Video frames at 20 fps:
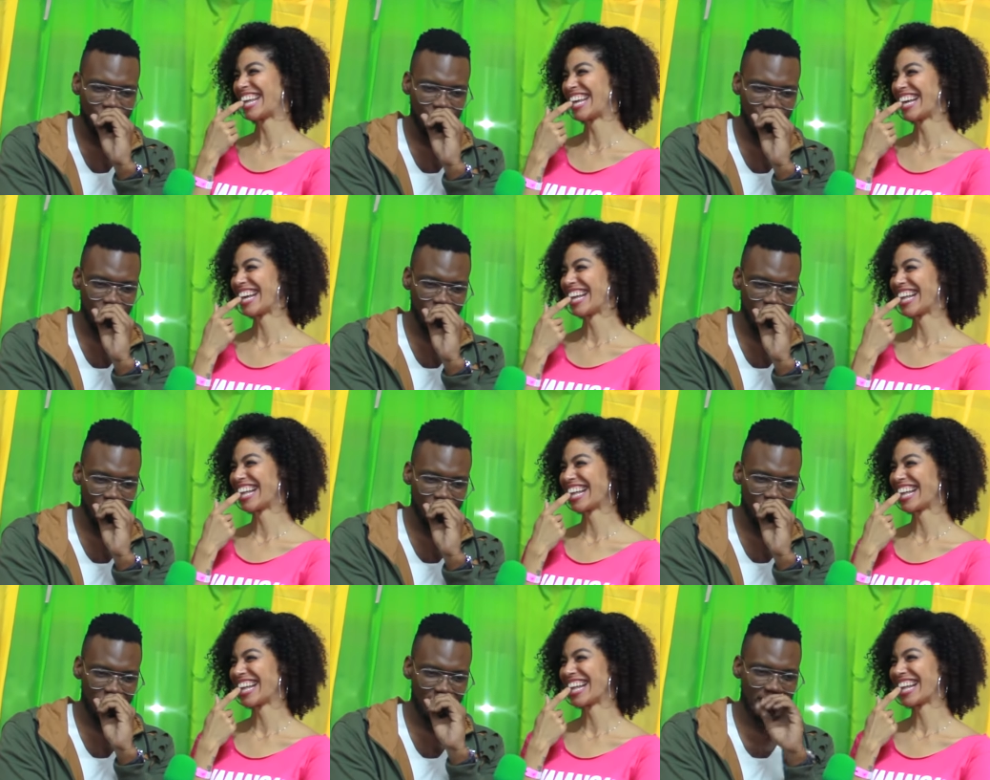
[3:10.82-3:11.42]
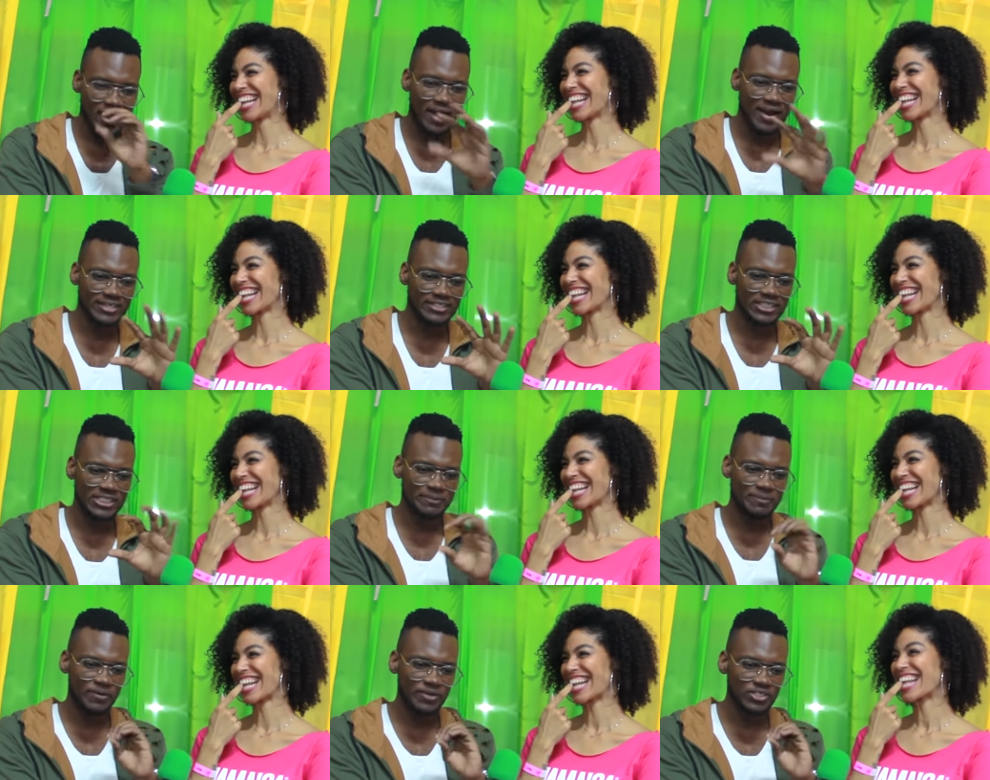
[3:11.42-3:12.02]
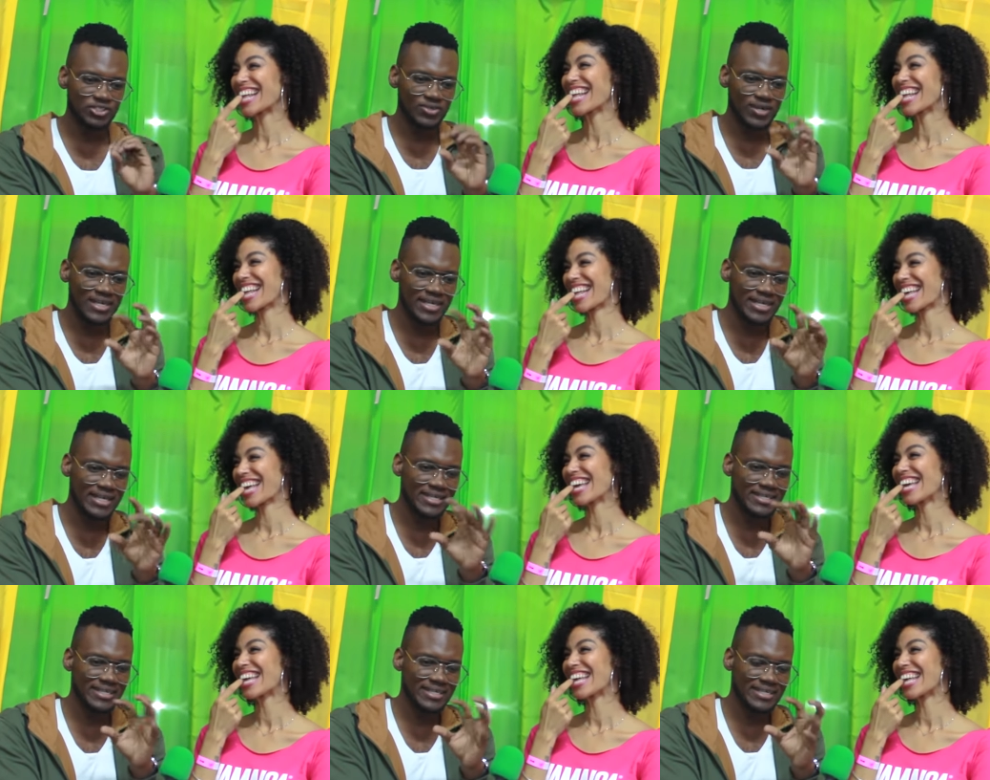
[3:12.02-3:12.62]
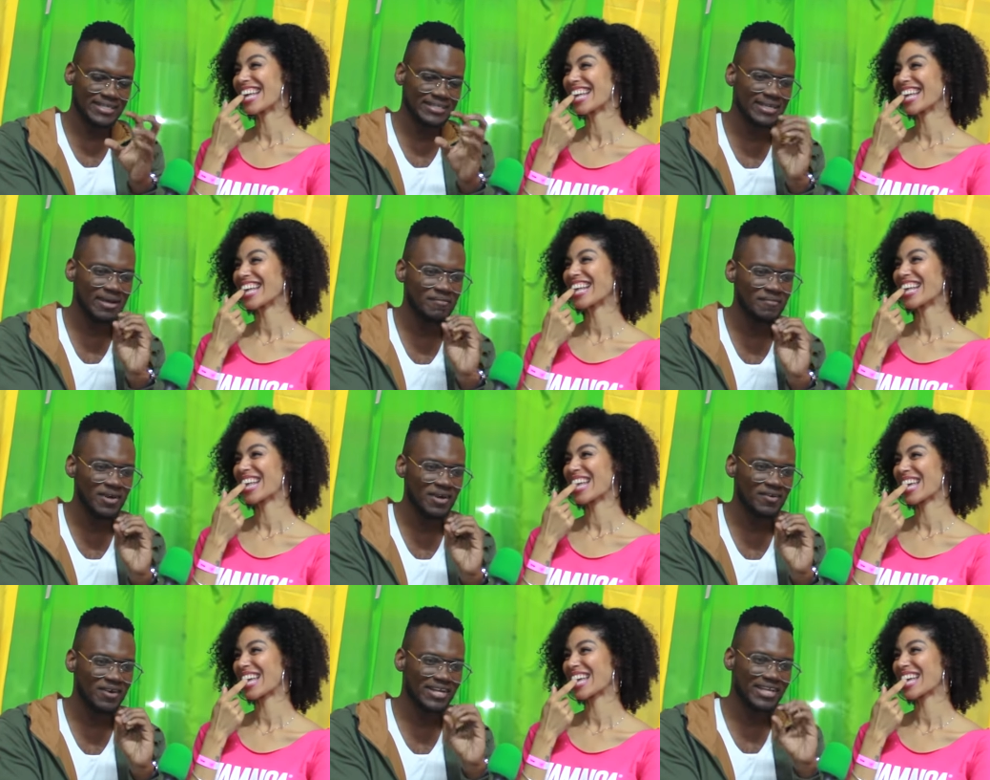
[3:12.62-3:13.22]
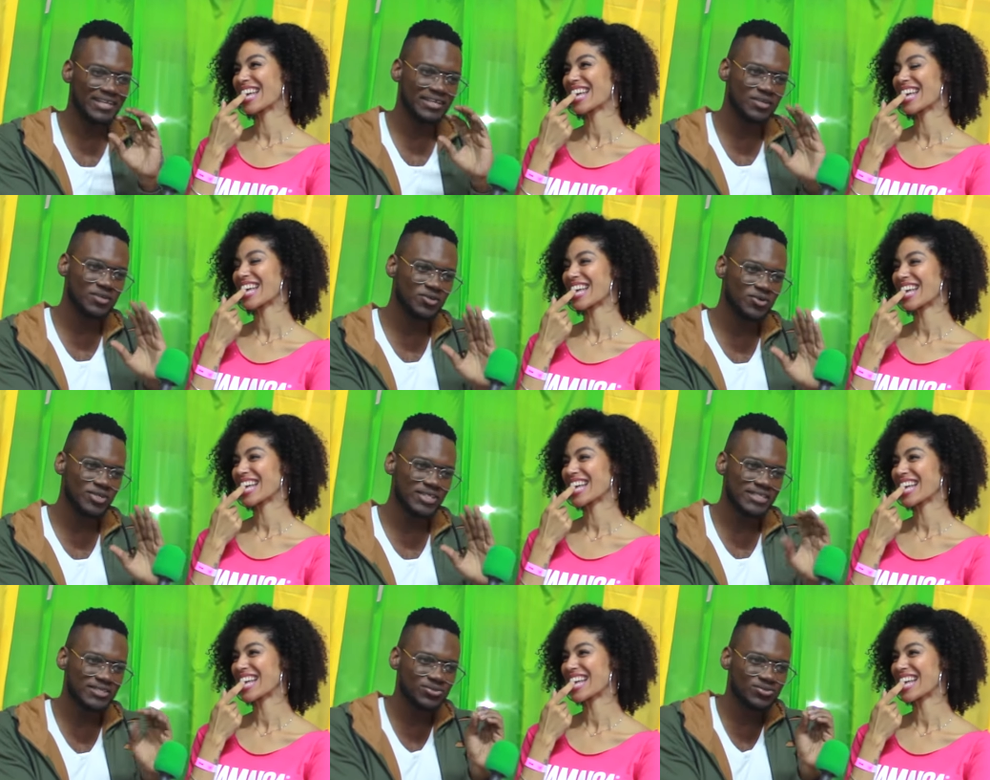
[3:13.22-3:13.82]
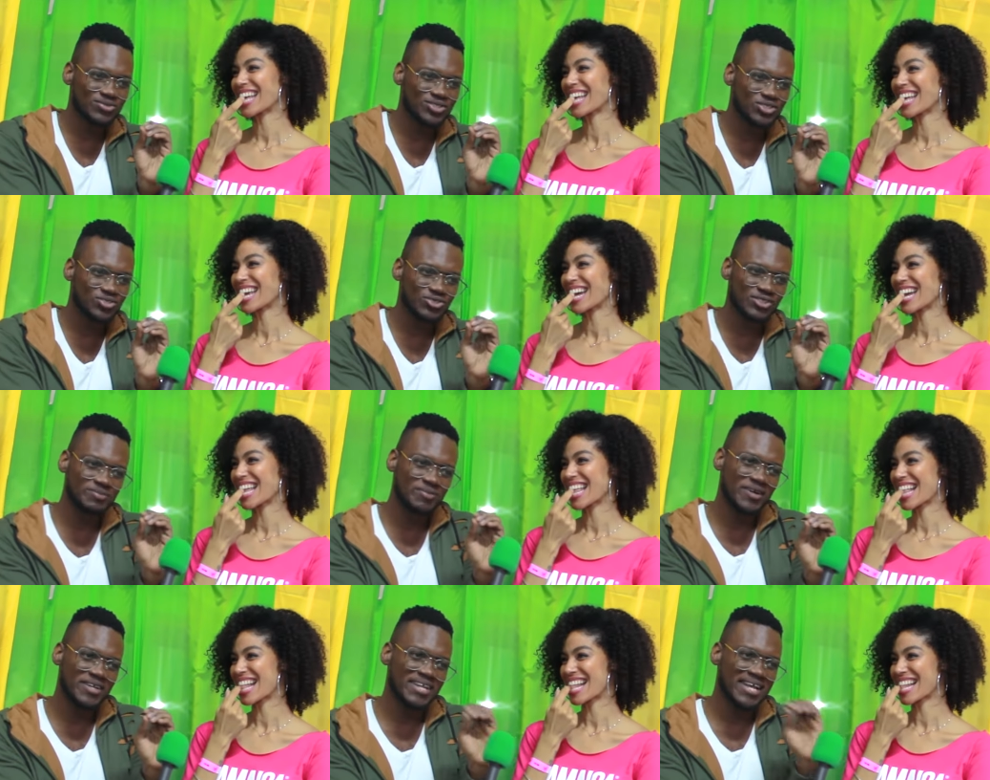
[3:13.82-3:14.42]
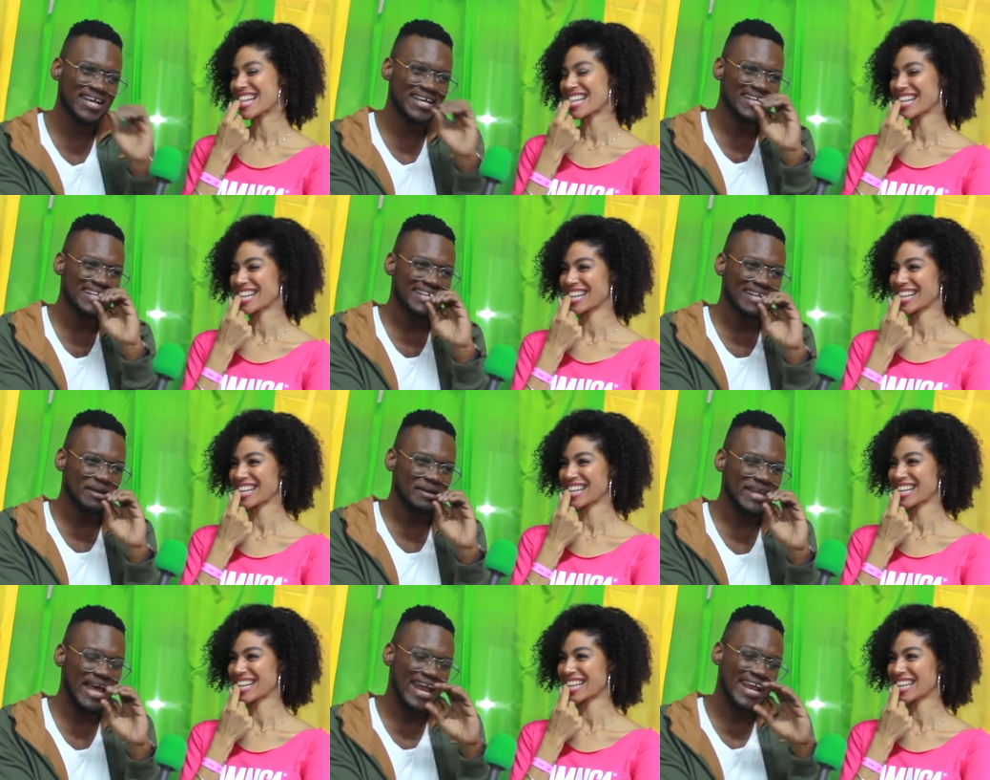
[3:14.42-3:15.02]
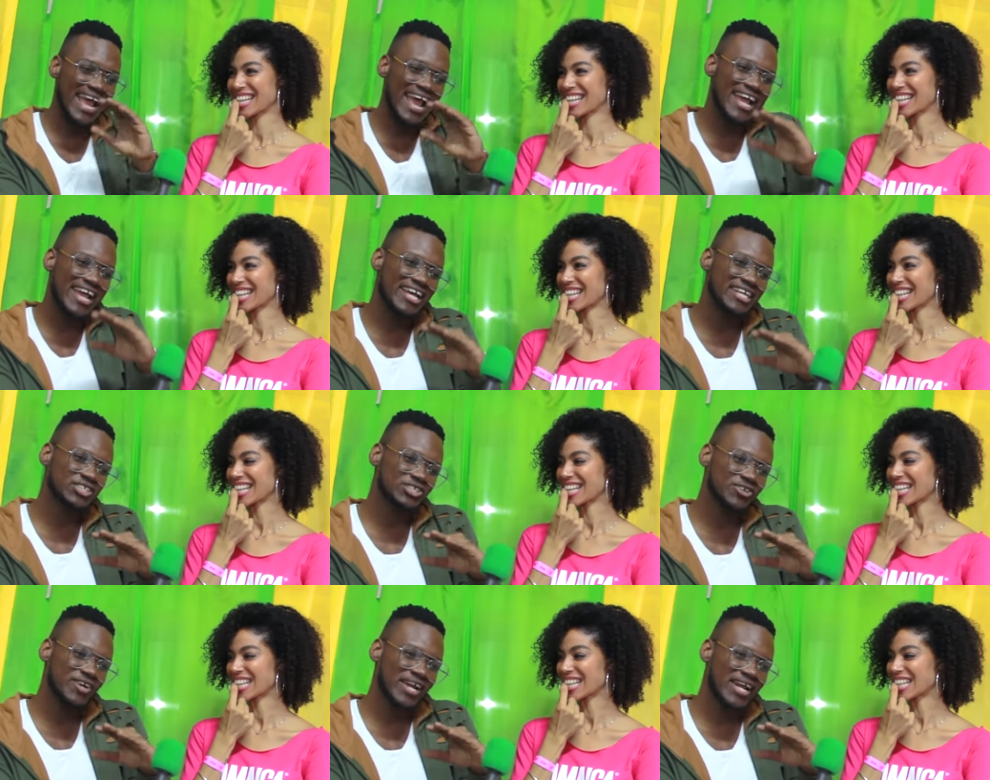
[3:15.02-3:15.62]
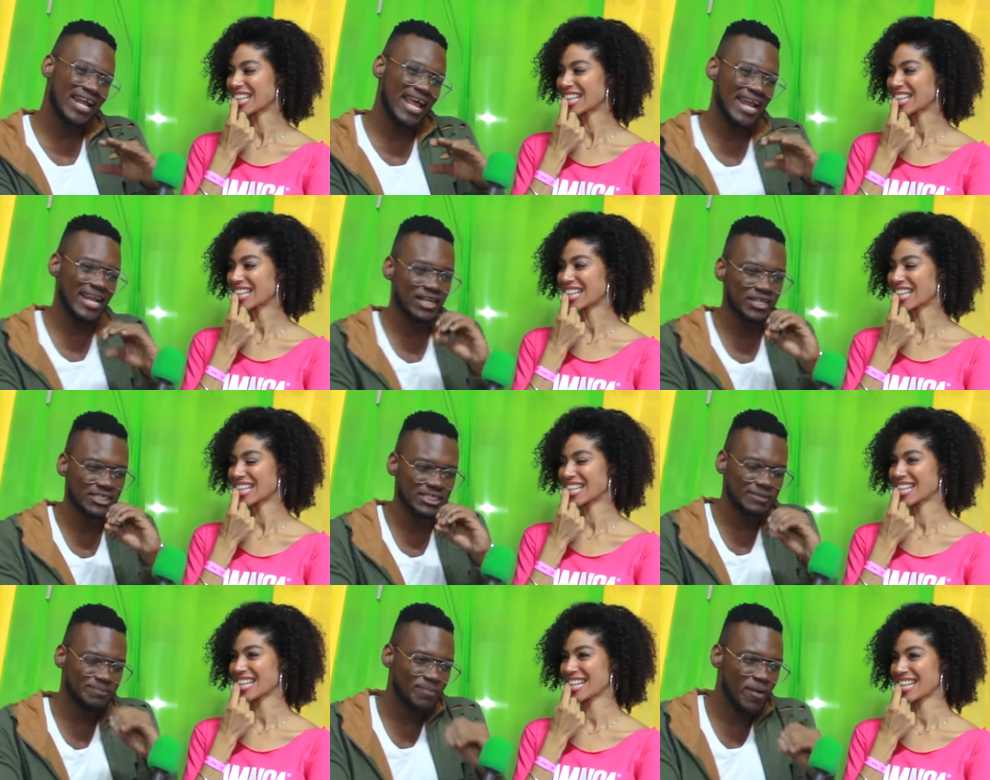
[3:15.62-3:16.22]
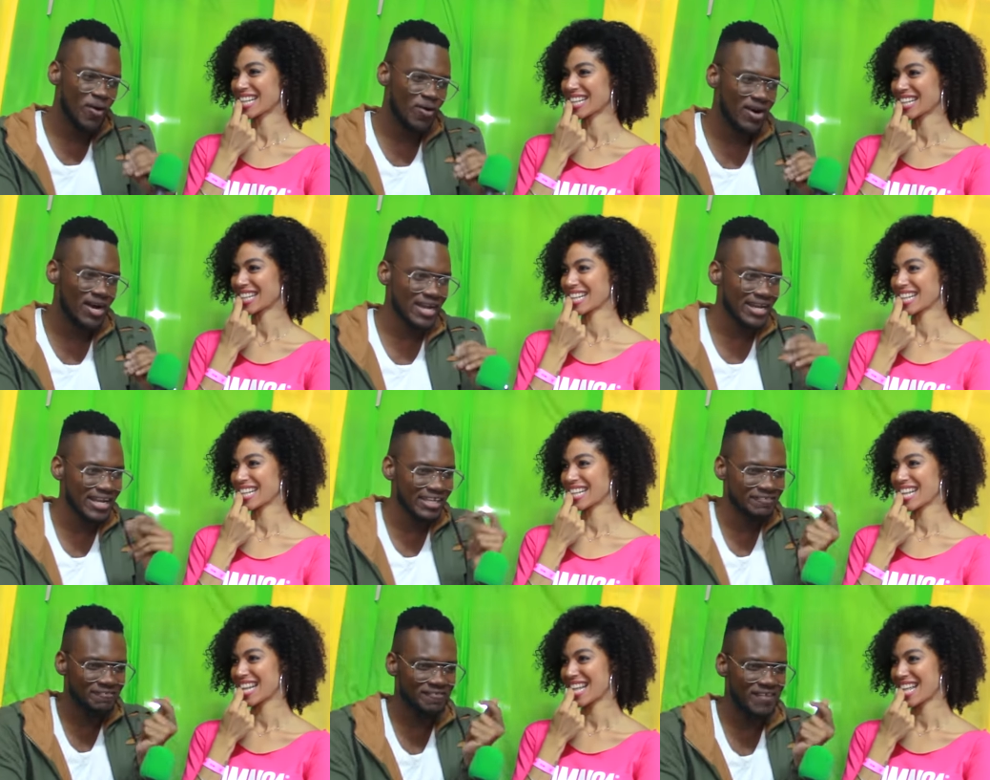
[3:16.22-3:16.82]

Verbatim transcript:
Speaker 1: Oh, all right. So spiritually, they look at Tamira, they look at Goody Two Shoes, but that Adriana, like, they look at Spunk and that